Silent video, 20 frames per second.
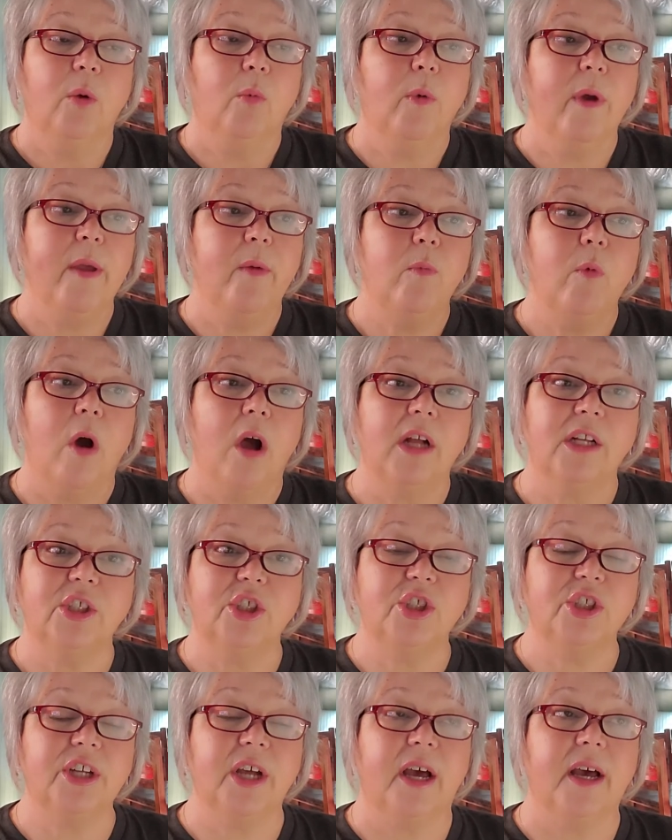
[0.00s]
We
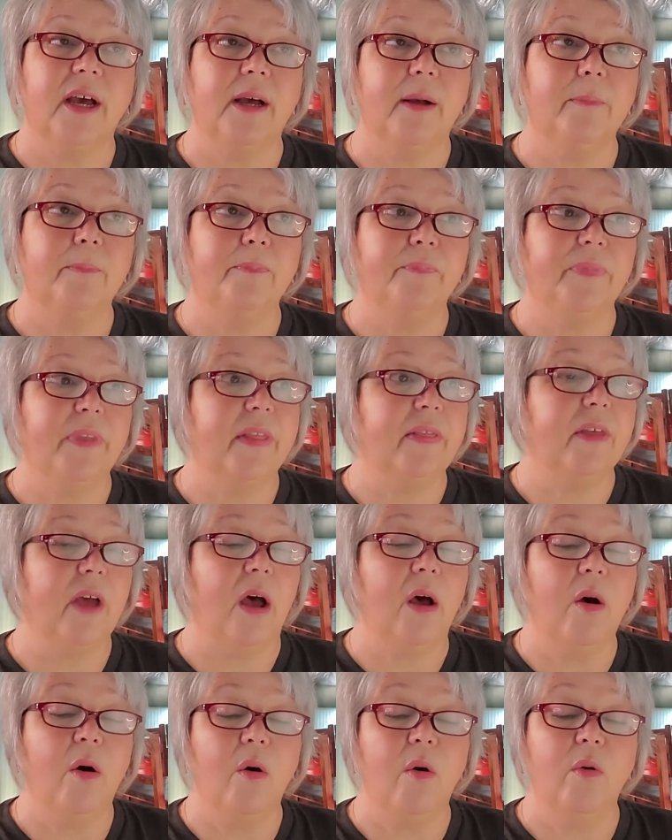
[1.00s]
watched um, the
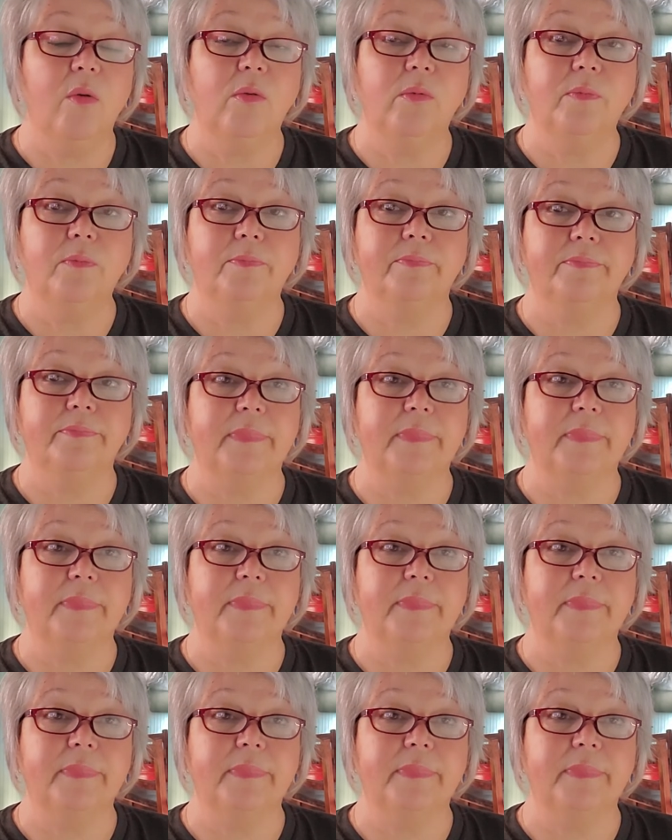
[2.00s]
whole,